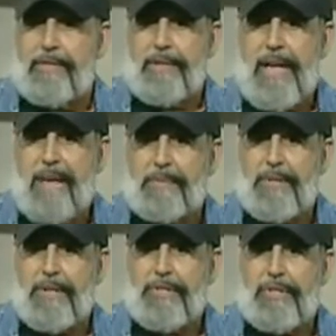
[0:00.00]
of
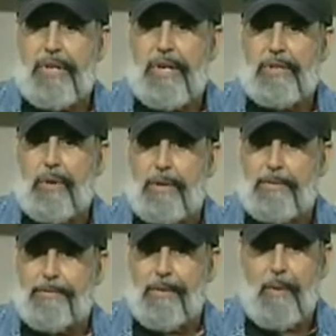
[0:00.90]
Annapolis. I talked
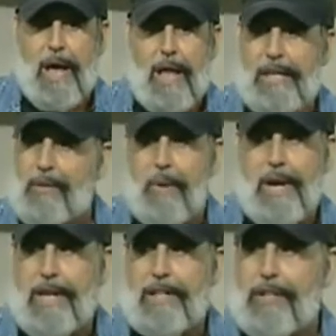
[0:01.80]
to him for a while. He didn't
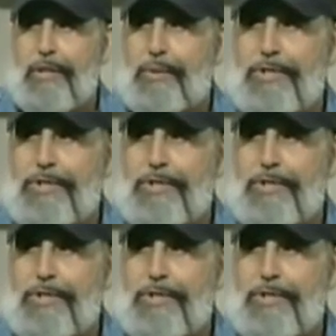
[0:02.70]
want anything to do with